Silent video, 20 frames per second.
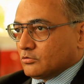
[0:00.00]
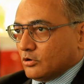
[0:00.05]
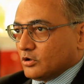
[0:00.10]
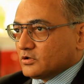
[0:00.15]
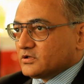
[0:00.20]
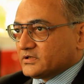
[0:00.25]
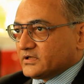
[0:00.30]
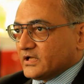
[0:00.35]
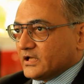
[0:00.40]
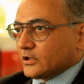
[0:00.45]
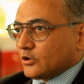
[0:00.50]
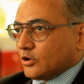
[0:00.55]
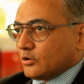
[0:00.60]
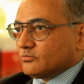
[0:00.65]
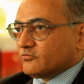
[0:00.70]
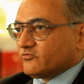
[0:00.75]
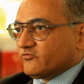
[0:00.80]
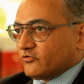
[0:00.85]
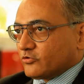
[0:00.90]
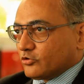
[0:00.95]
of the
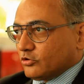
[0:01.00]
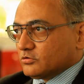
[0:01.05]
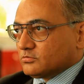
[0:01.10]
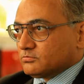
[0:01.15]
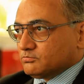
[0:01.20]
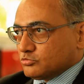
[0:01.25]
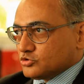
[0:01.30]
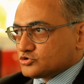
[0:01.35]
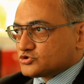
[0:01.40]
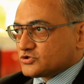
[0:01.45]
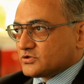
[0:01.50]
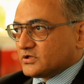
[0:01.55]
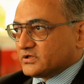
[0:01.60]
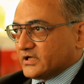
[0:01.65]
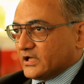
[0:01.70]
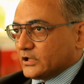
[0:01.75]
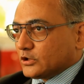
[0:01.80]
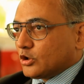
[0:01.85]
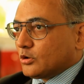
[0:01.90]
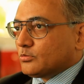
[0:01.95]

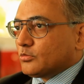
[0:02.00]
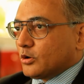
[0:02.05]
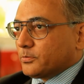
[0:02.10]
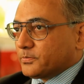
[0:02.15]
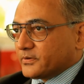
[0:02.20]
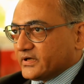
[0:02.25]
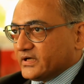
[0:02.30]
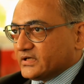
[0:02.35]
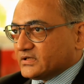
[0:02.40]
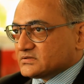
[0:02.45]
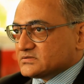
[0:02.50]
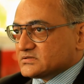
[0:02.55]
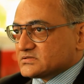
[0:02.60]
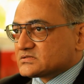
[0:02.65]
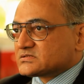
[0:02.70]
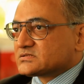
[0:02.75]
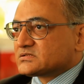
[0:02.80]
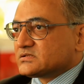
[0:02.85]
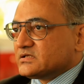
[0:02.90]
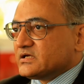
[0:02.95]
telecom
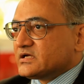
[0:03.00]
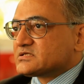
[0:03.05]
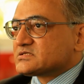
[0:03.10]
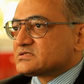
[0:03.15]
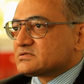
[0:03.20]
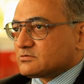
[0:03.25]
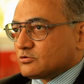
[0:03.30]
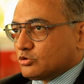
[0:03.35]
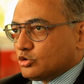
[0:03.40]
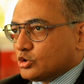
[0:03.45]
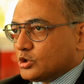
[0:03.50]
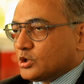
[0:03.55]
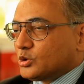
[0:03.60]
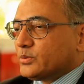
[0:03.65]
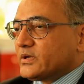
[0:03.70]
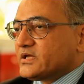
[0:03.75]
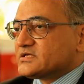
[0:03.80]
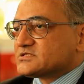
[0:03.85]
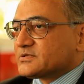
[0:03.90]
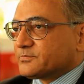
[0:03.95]
operators,
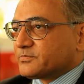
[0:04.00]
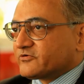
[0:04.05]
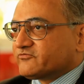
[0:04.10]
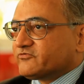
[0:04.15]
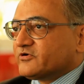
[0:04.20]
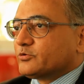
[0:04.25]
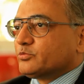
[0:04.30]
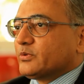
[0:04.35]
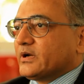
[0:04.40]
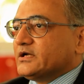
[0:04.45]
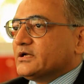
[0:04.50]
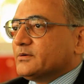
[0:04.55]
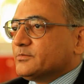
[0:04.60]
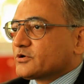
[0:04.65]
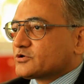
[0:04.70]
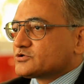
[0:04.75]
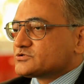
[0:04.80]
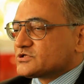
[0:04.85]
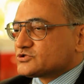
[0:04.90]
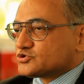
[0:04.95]
Huawei is the preferred vendor
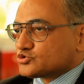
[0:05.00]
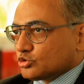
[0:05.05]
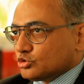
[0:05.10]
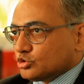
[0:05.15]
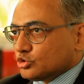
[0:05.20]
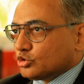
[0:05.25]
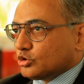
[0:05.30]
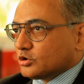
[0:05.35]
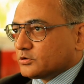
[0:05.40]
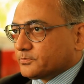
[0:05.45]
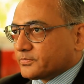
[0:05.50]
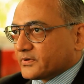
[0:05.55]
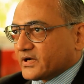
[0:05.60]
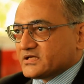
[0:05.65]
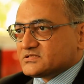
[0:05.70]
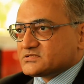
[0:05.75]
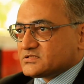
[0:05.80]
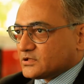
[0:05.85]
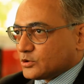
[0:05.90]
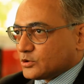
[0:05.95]
because they're so low on price and